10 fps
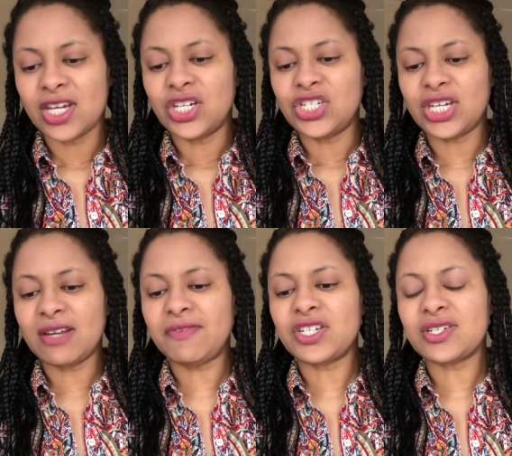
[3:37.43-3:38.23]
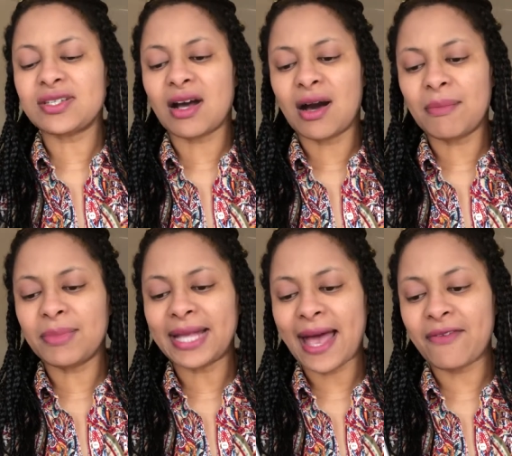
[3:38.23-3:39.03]
she envisions a
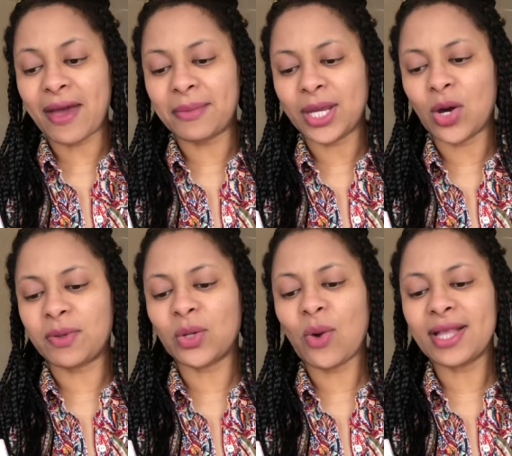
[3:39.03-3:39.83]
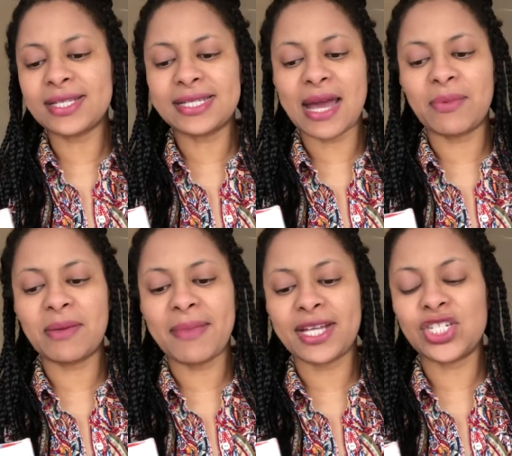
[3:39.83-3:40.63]
humble family home and quality time with the
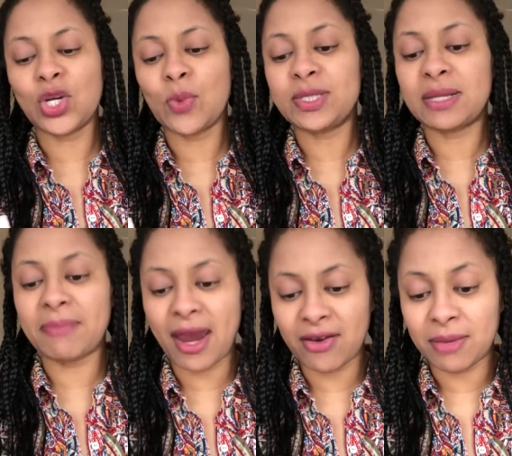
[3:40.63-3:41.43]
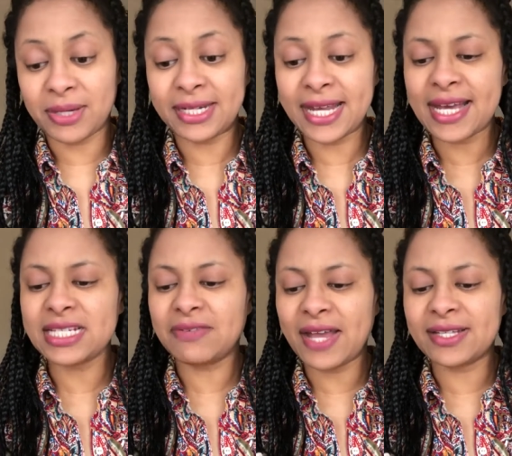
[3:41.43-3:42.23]
man she hopes to marry, but Nick
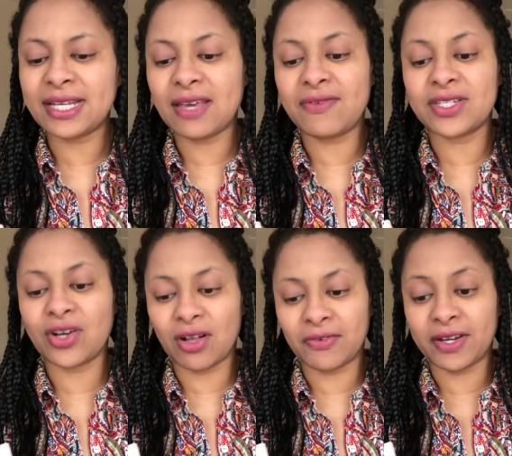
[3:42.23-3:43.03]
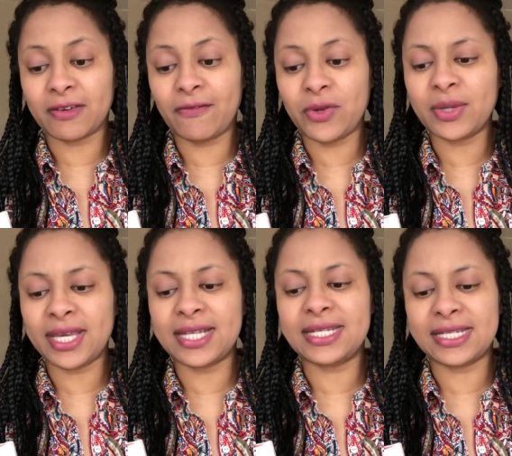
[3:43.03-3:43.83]
has failed to give his girlfriend a few
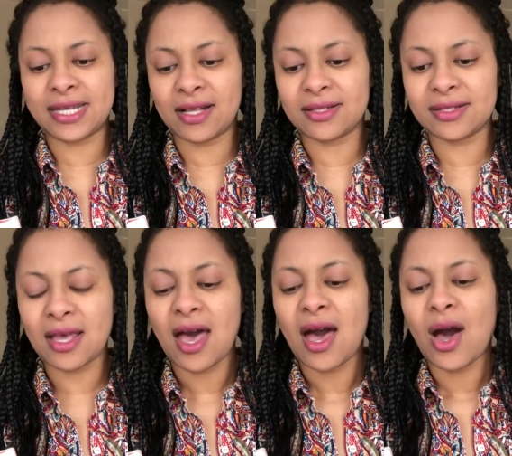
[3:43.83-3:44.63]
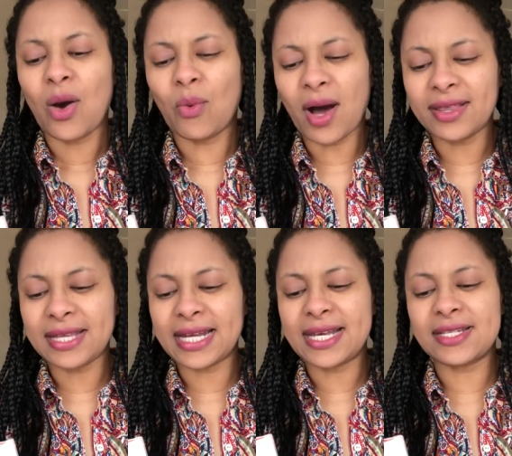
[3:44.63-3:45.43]
key details. One,
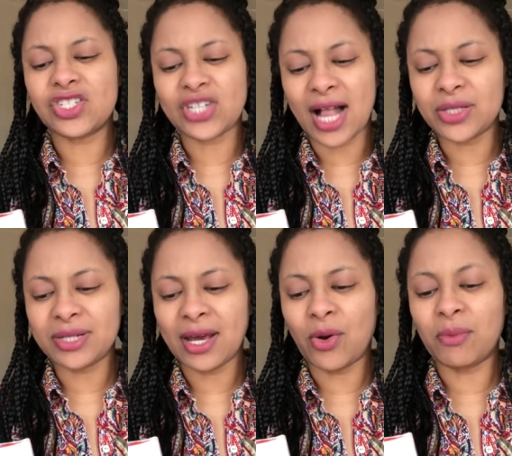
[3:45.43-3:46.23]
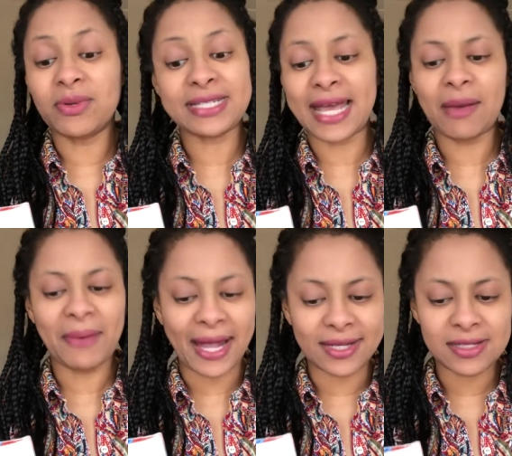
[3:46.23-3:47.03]
that his childhood home looks like a
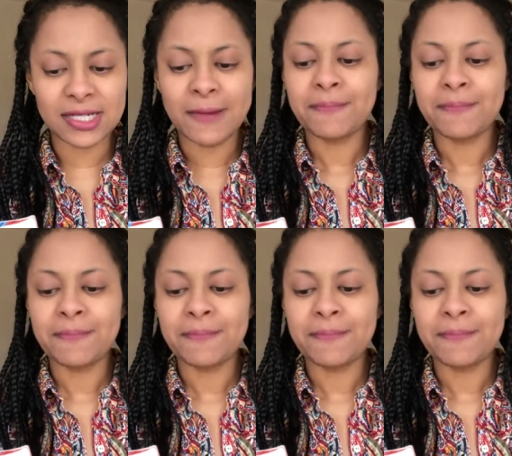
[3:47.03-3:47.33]
palace.